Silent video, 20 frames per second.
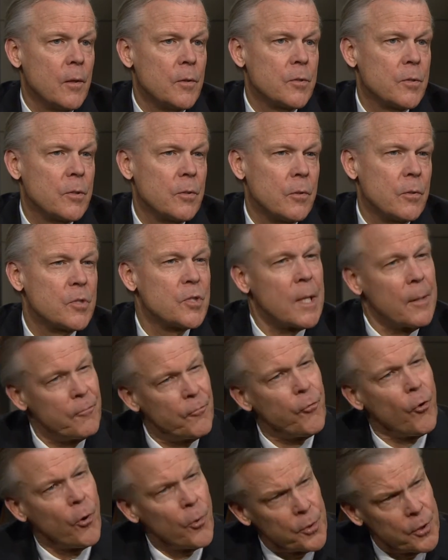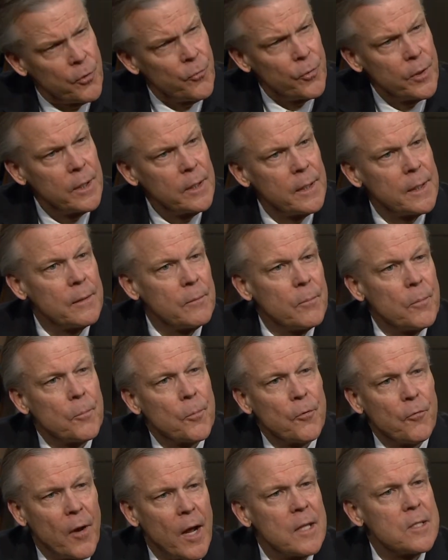to step forward and really
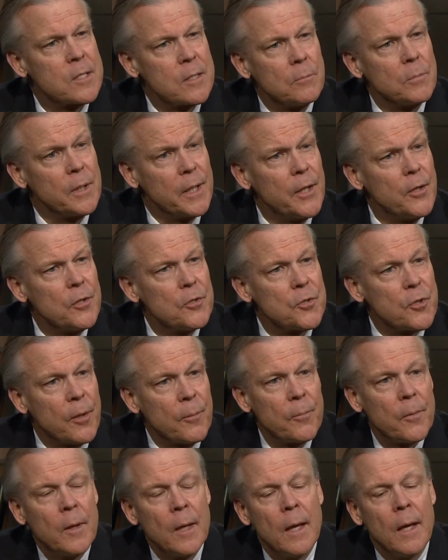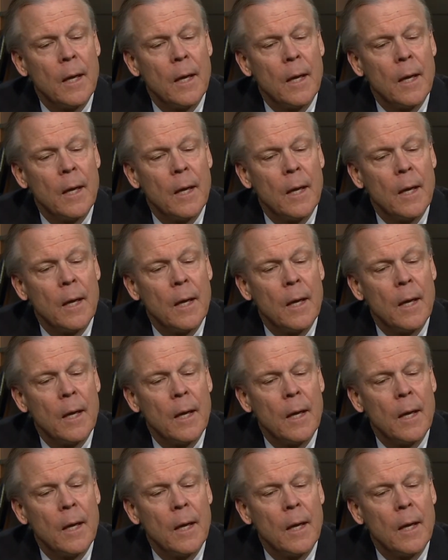provide some leadership.